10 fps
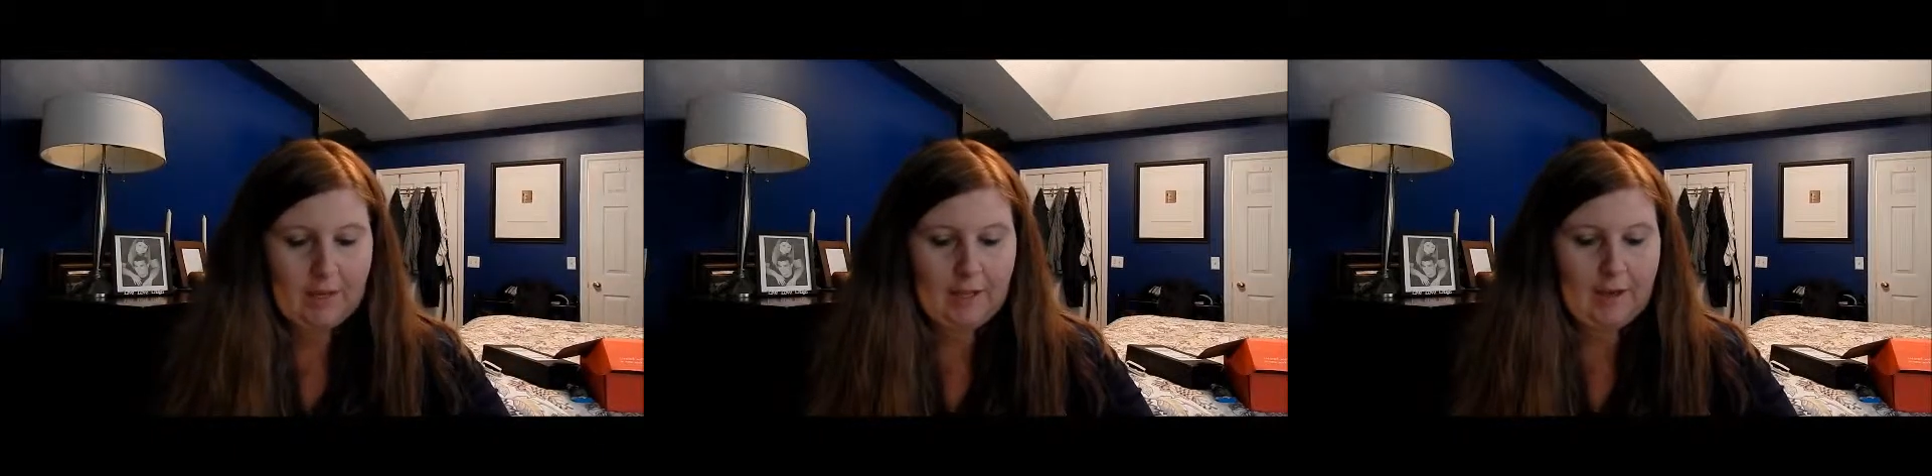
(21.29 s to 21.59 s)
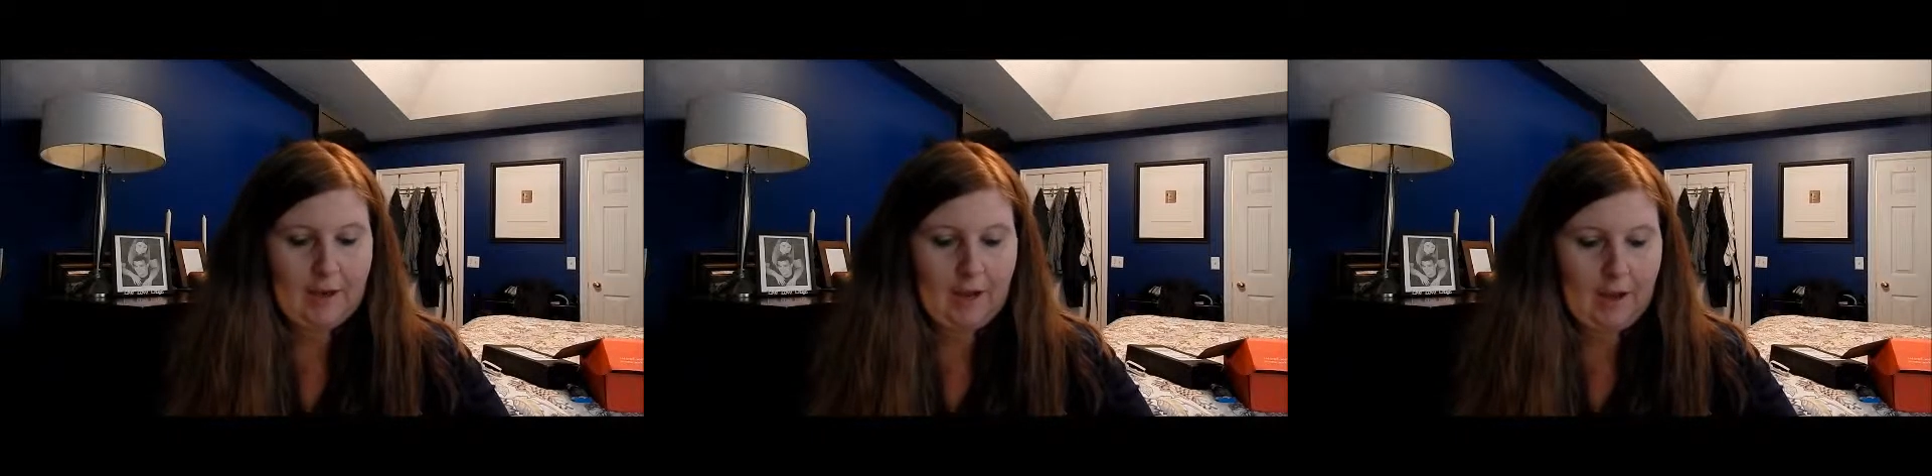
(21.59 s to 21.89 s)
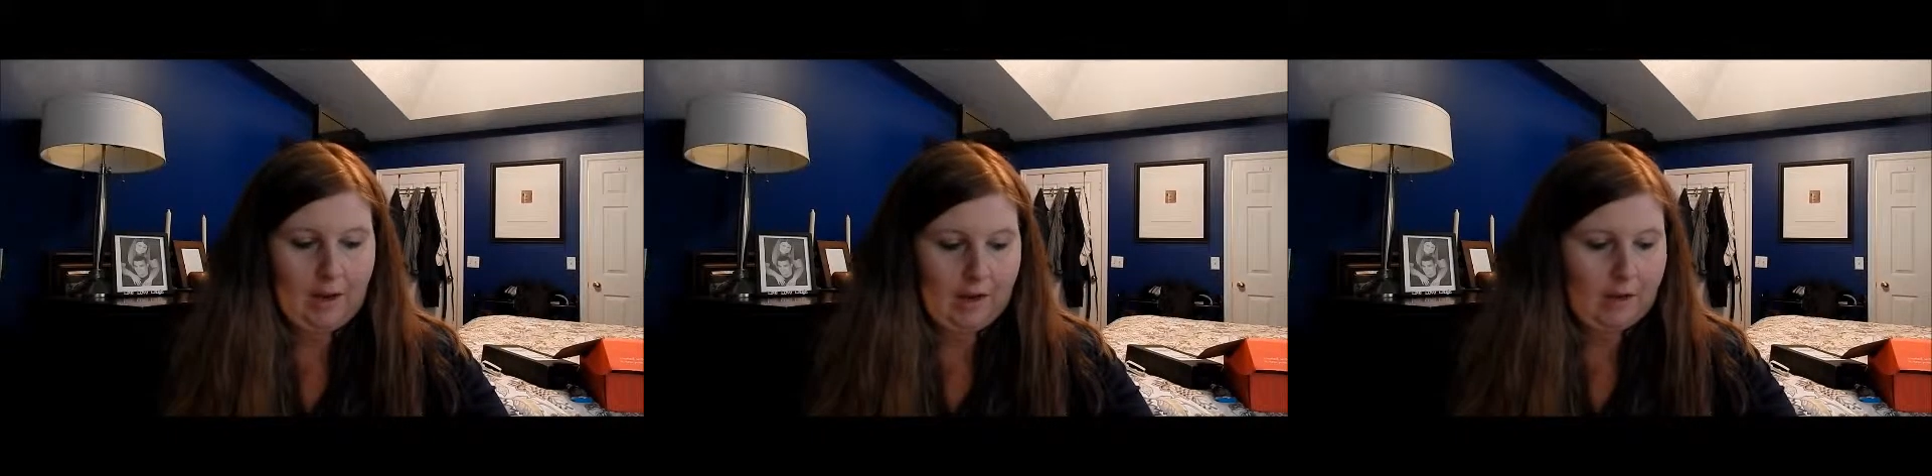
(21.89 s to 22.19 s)
and then I
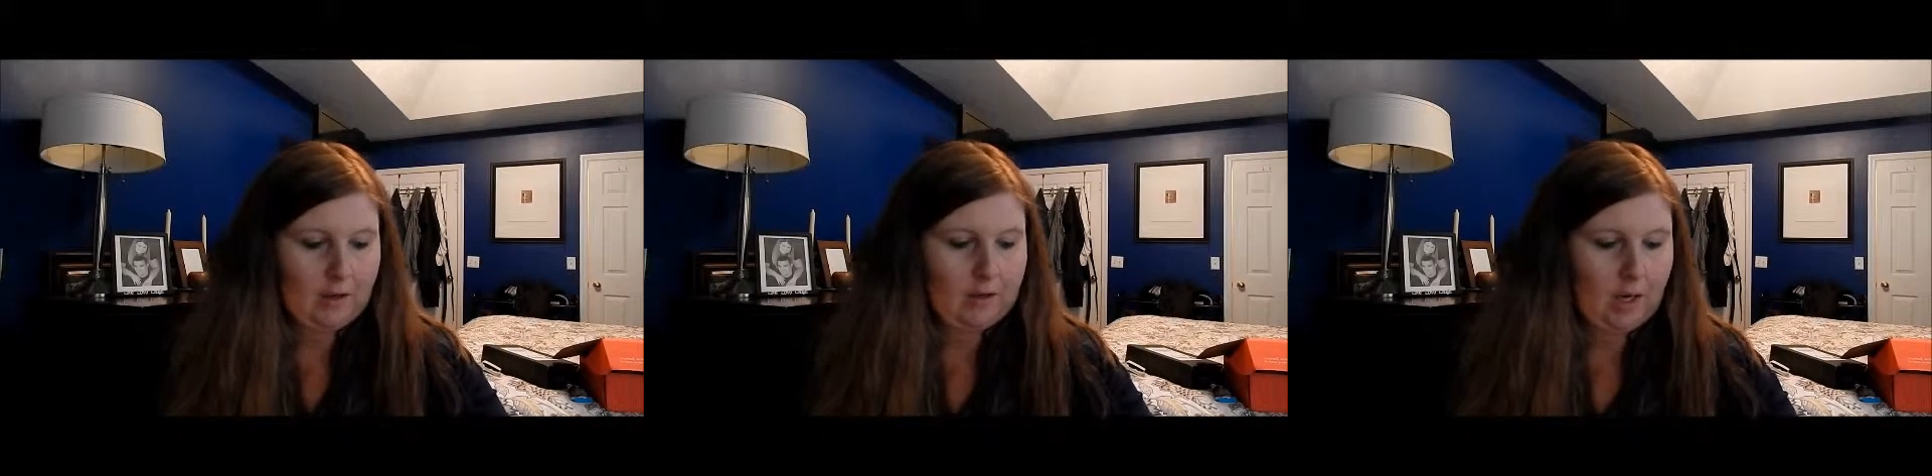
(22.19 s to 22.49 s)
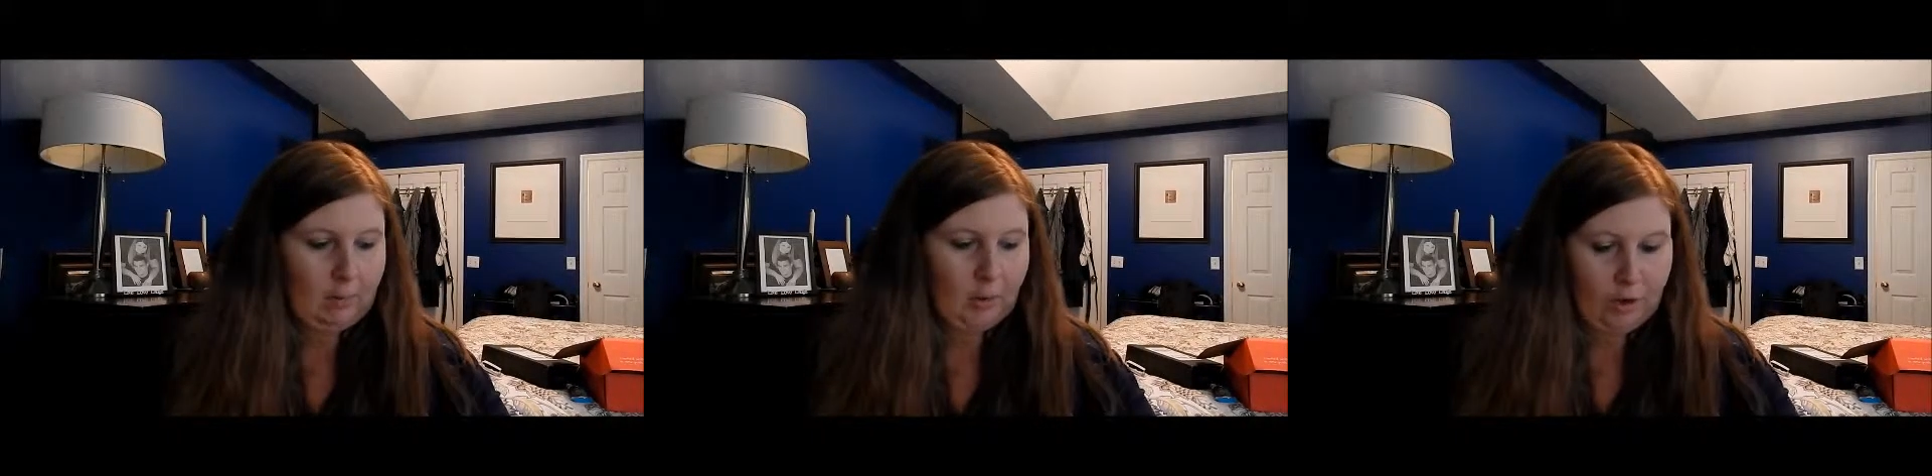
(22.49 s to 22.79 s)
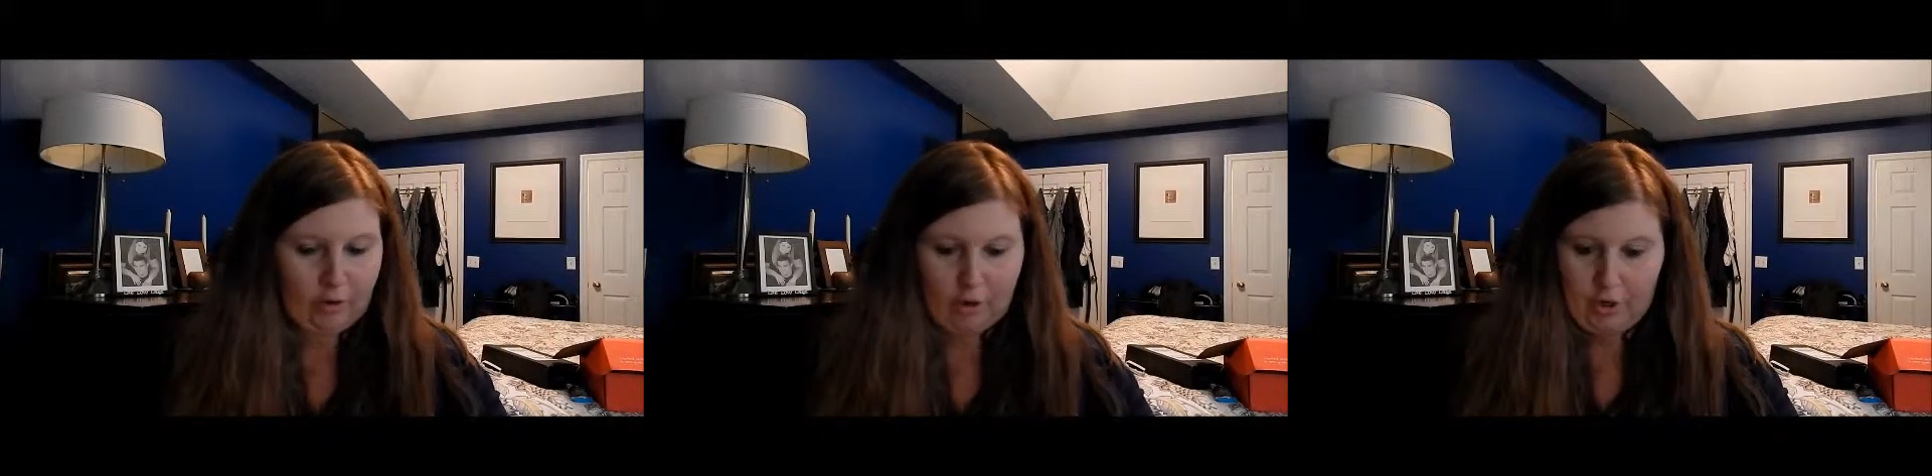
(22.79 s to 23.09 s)
got a couple
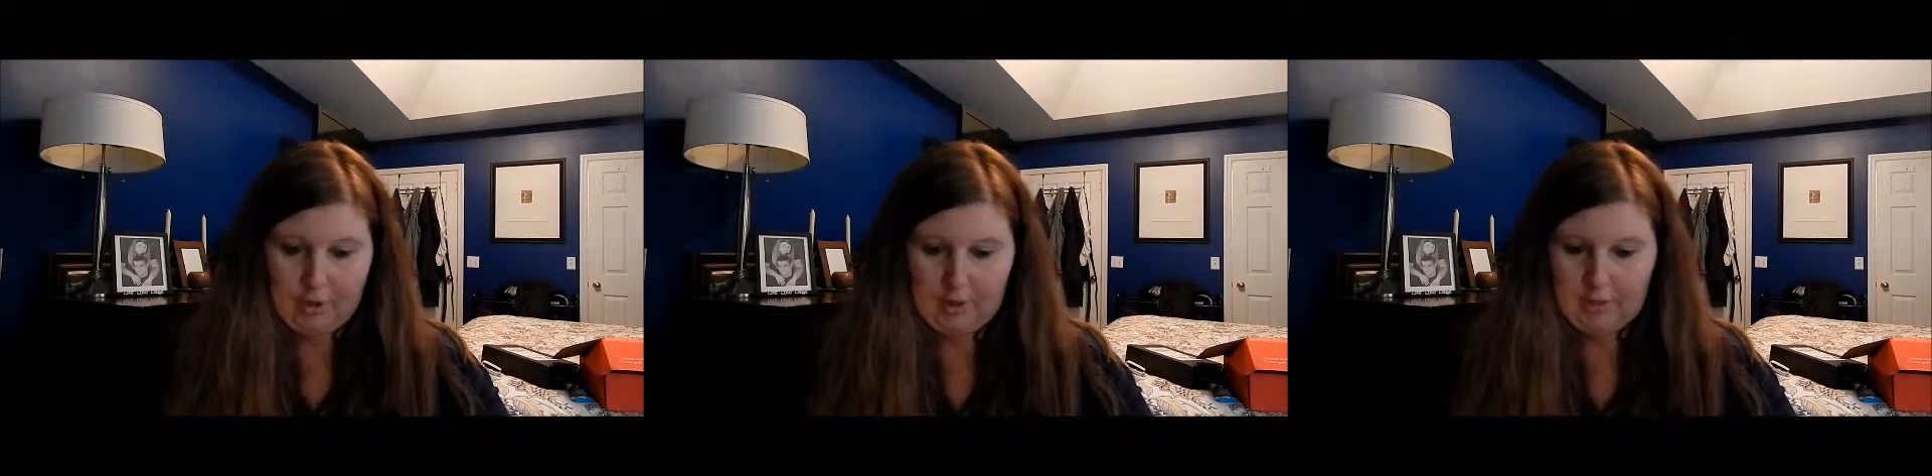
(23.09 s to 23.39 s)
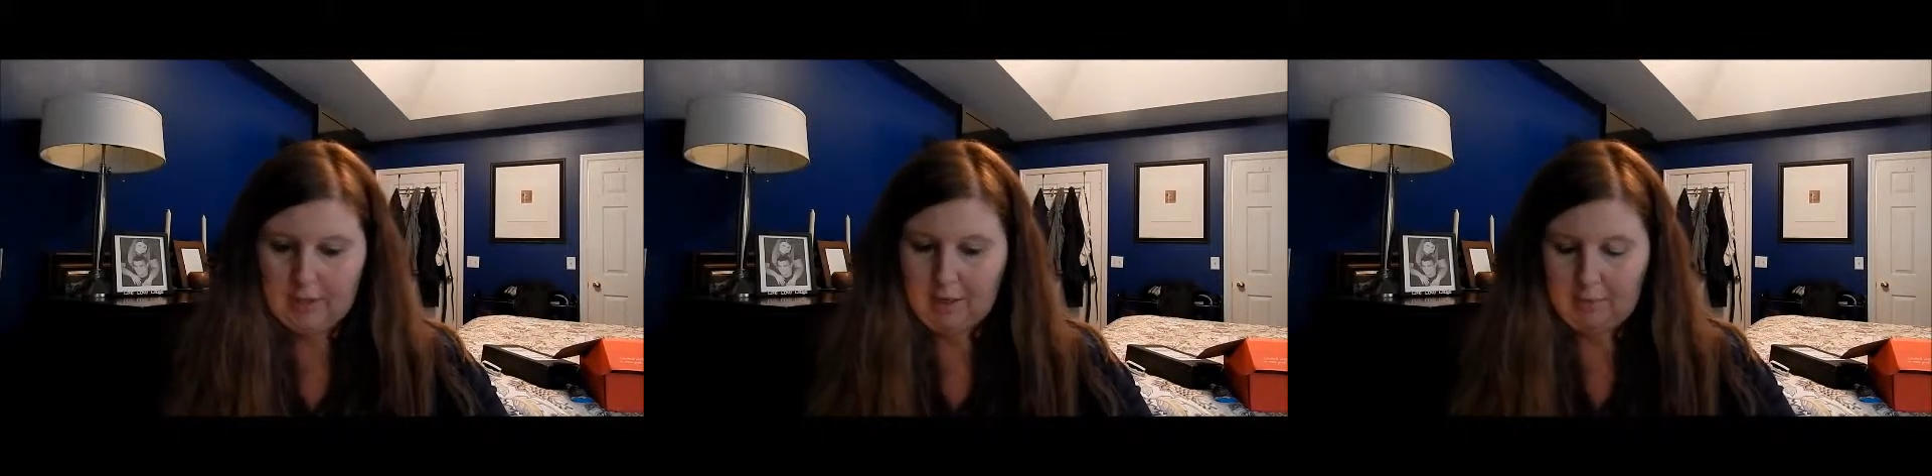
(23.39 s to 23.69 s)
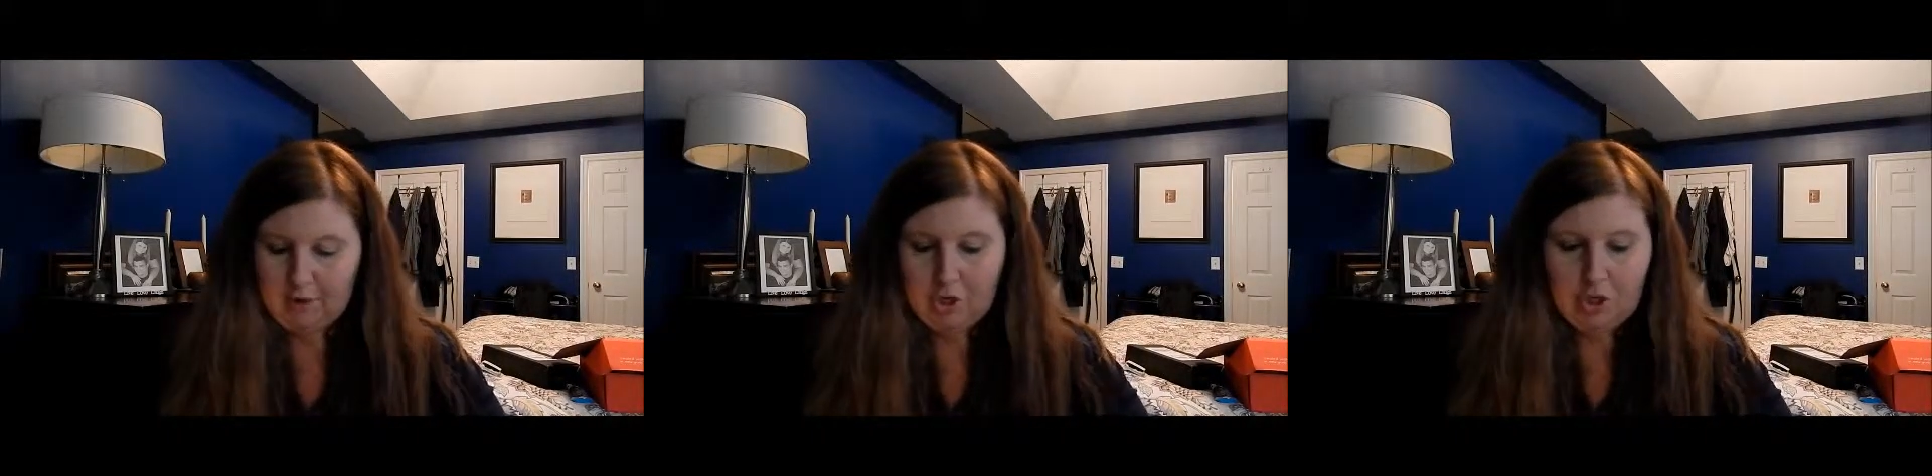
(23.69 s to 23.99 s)
other goodies that
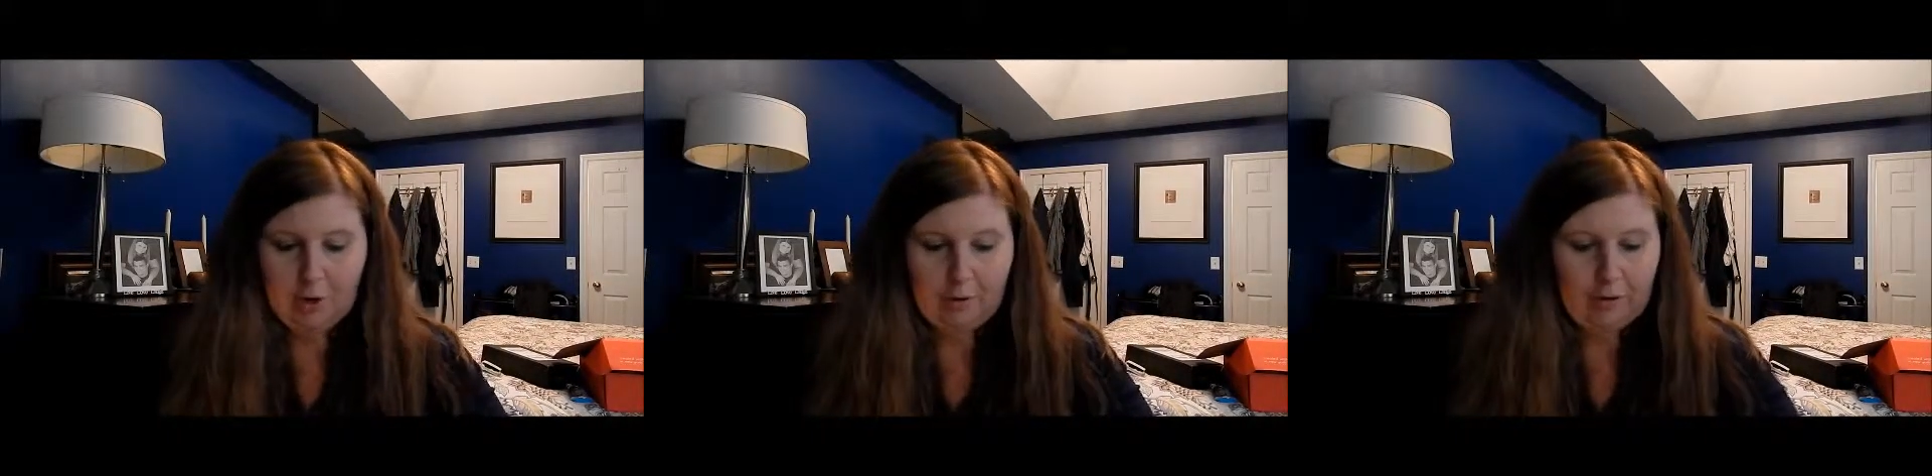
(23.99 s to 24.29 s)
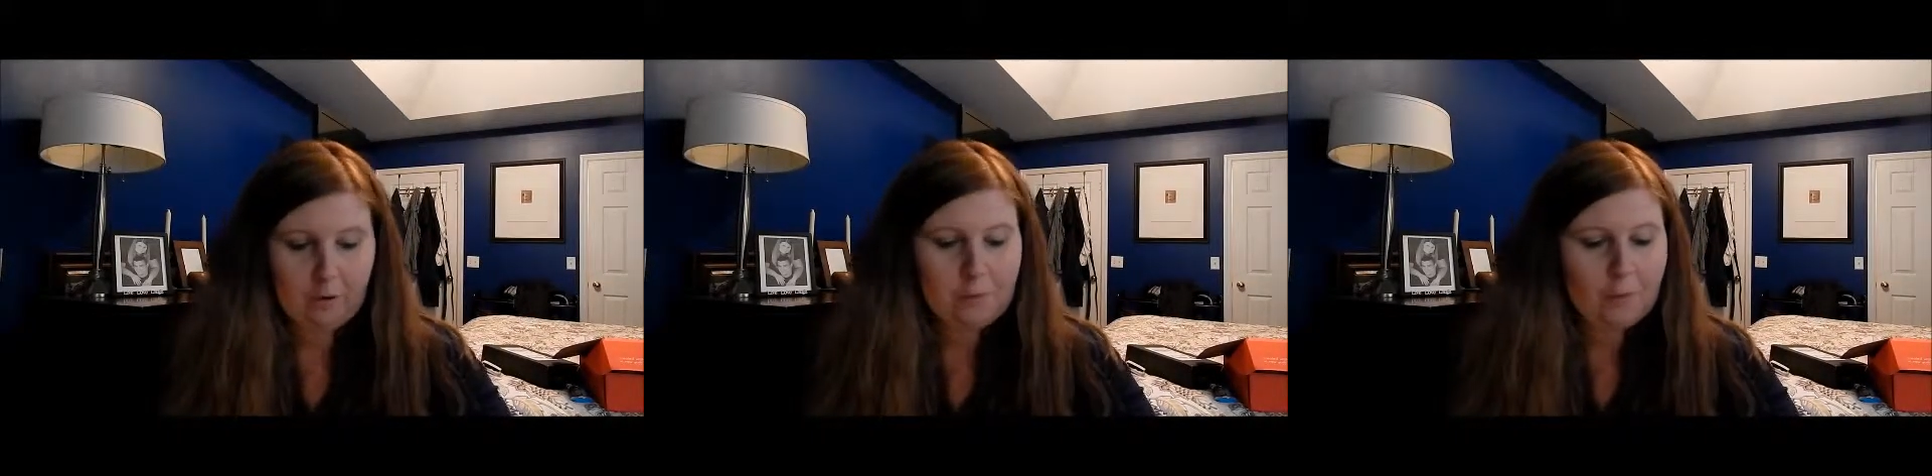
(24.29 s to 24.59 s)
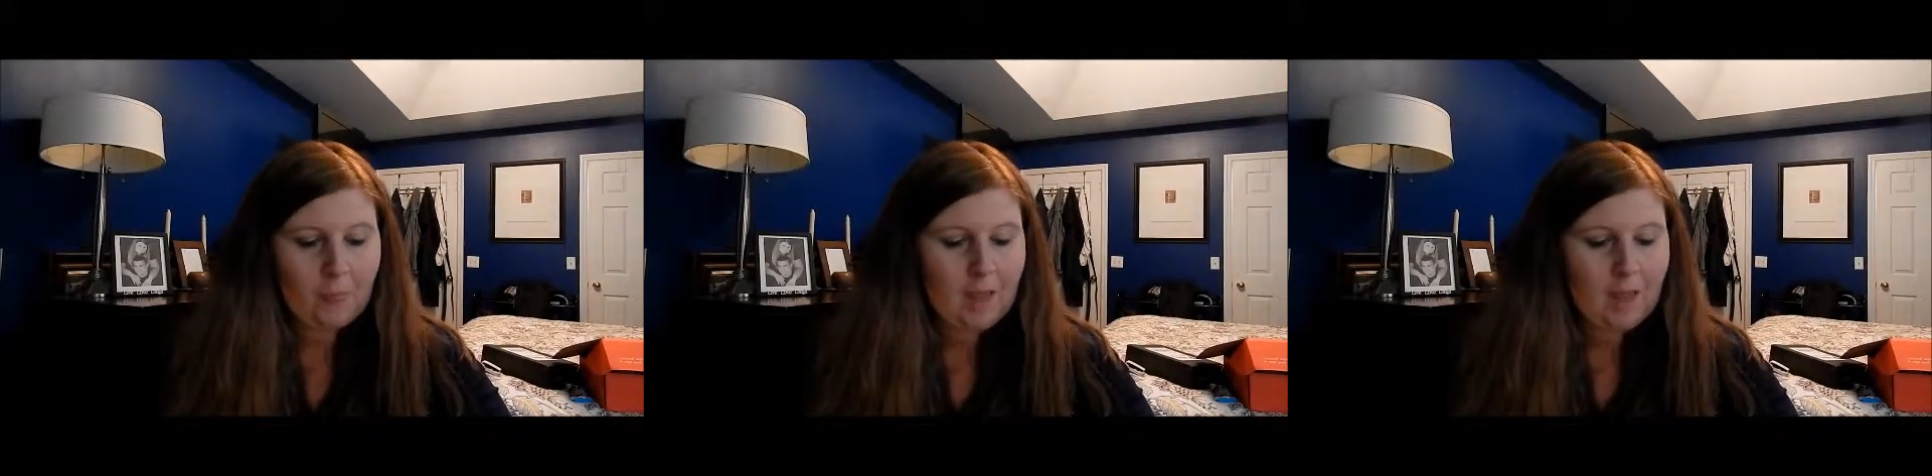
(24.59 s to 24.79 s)
I'm going to share with you.